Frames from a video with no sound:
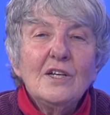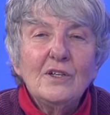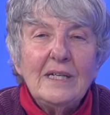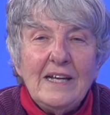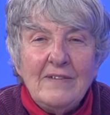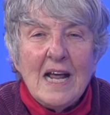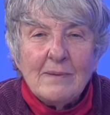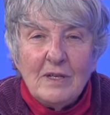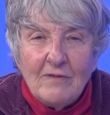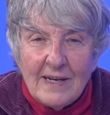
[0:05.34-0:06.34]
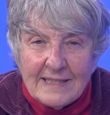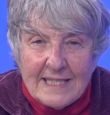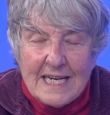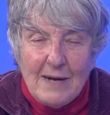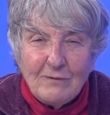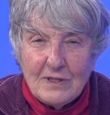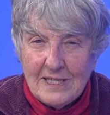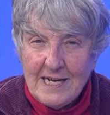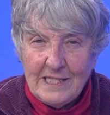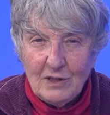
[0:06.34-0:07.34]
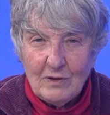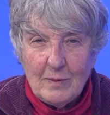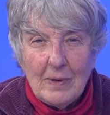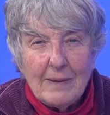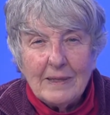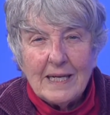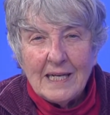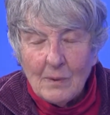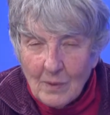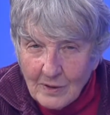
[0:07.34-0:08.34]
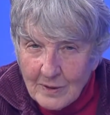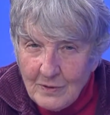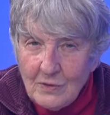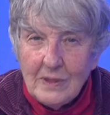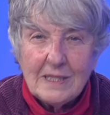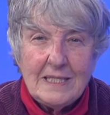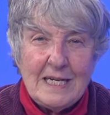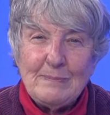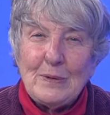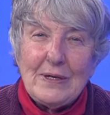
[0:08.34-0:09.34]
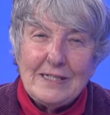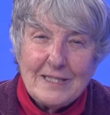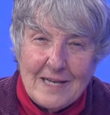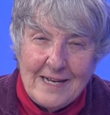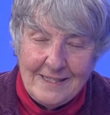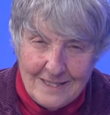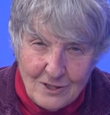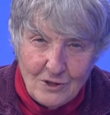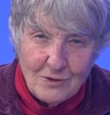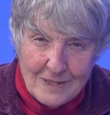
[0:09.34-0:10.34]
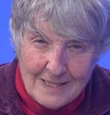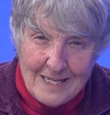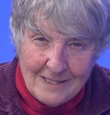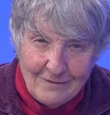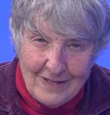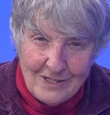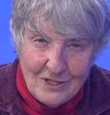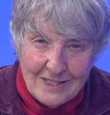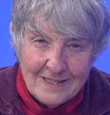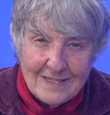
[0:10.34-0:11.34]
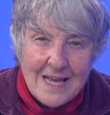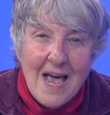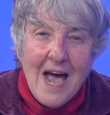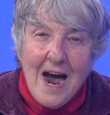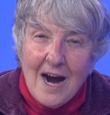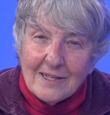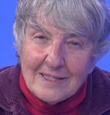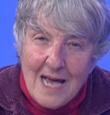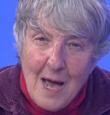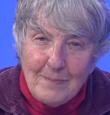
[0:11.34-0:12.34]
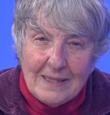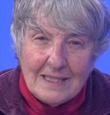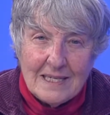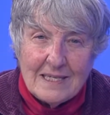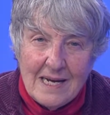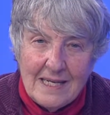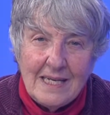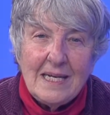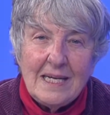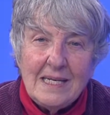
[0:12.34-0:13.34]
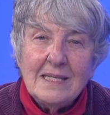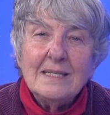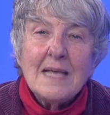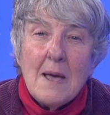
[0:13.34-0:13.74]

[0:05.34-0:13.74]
Good evening, I'm Yvonne, staff for Science for the Public, and I welcome you to Contemporary Science Issues and Innovations. Our topic tonight is